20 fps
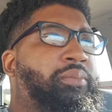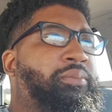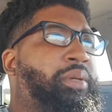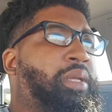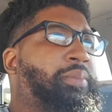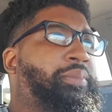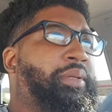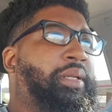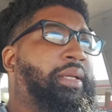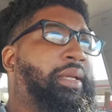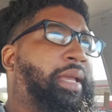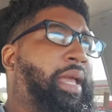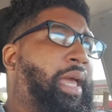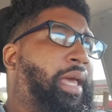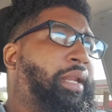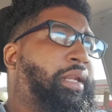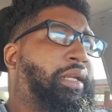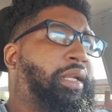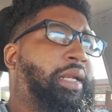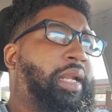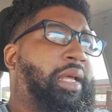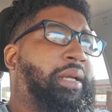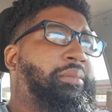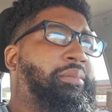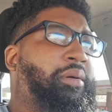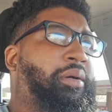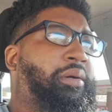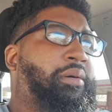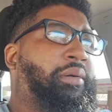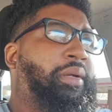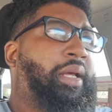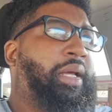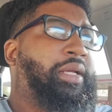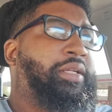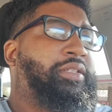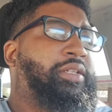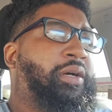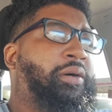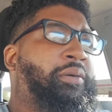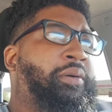People in Canada, like, bro,
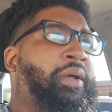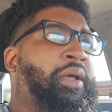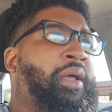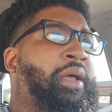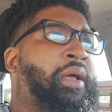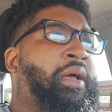like, so